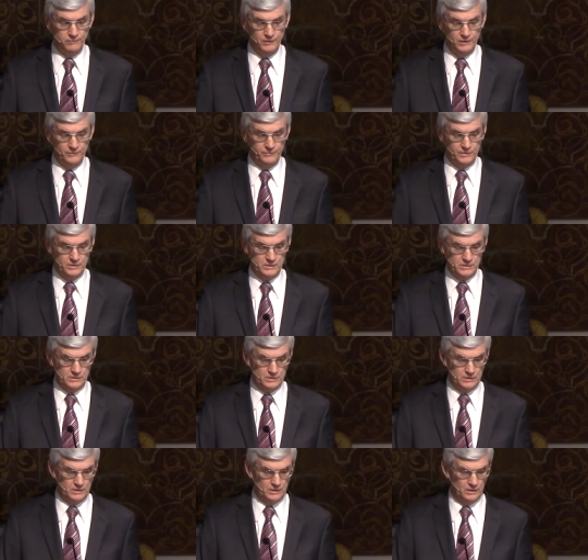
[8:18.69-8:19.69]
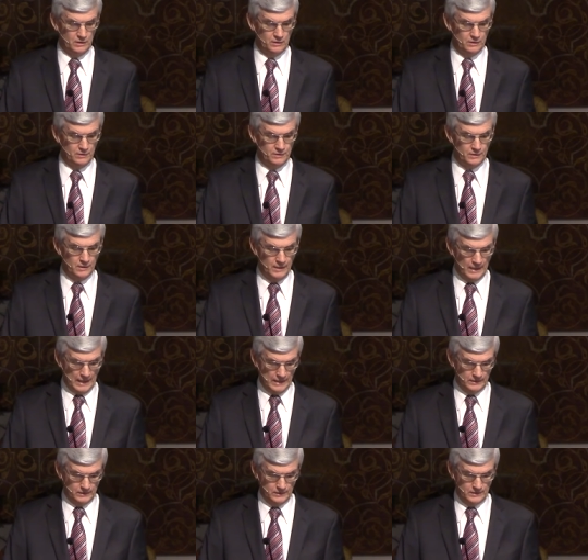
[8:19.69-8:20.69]
living the
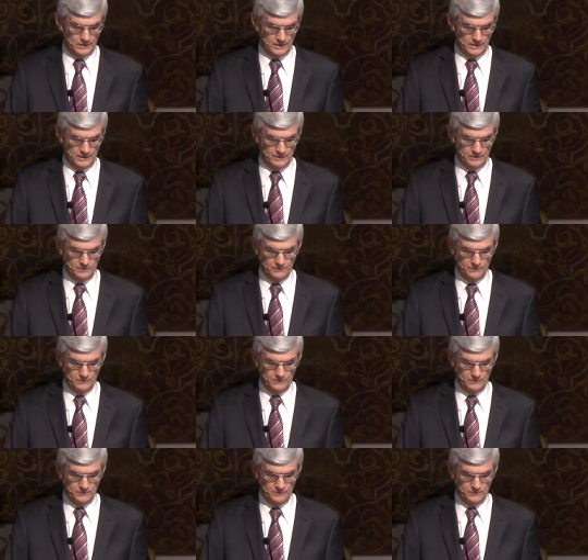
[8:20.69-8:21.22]
godly life.